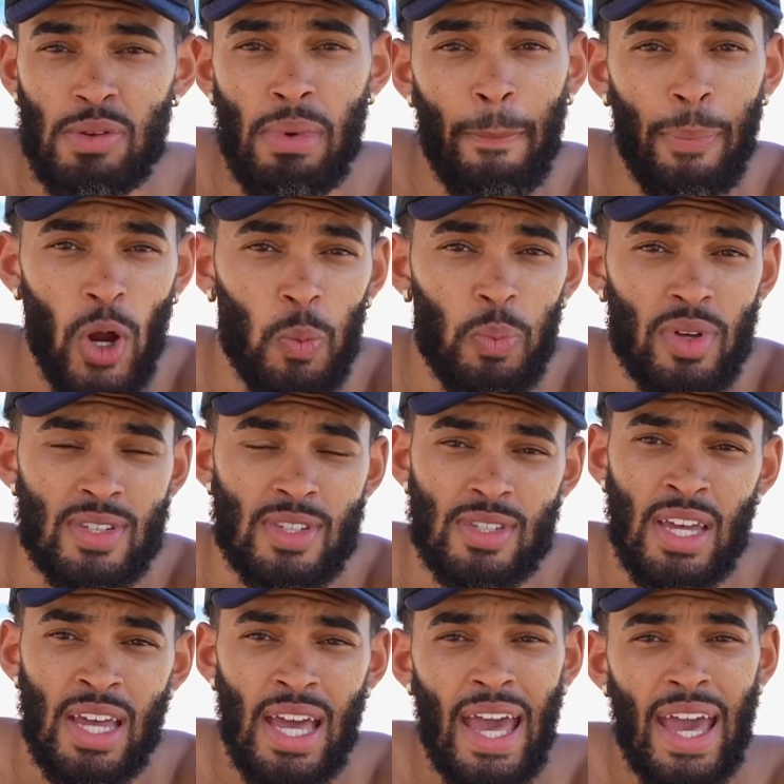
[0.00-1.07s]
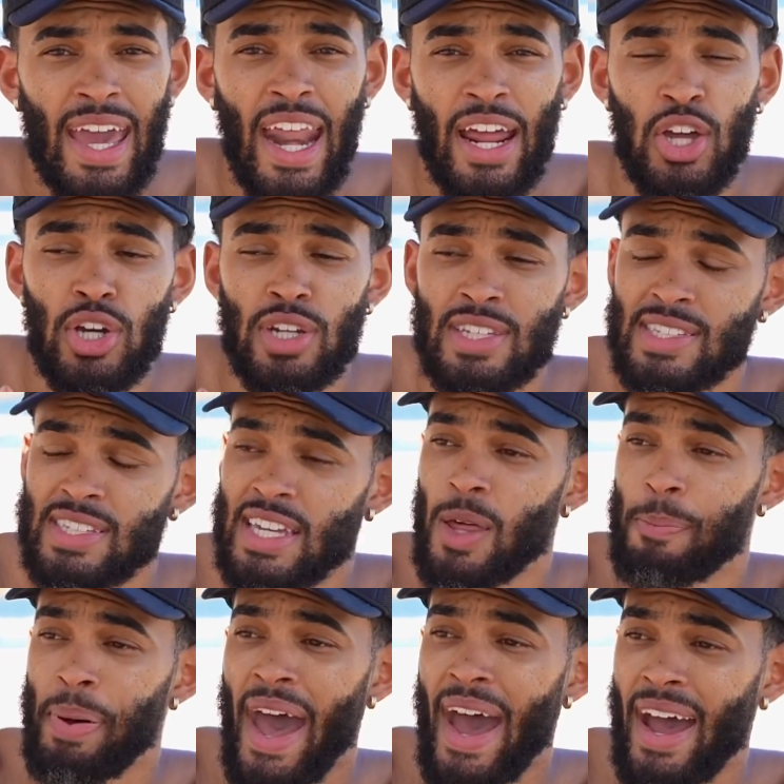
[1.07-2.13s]
my purpose and I couldn't see the
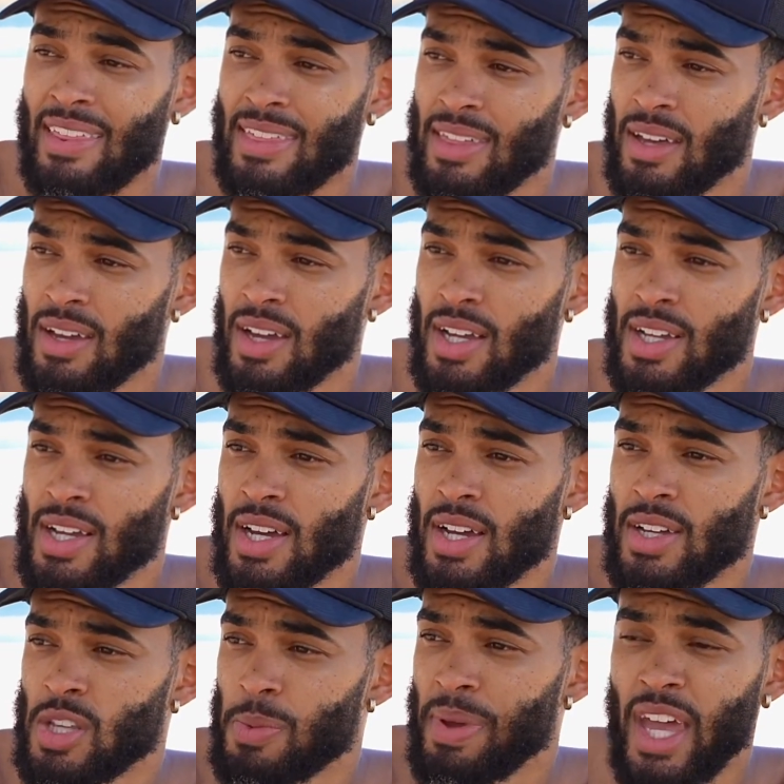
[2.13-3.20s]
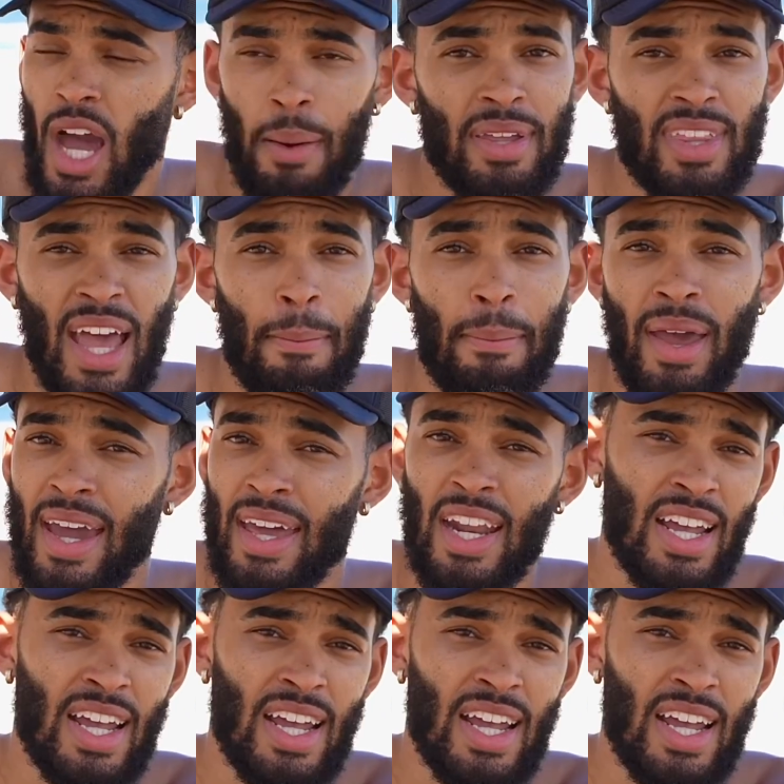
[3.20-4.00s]
path to becoming that man.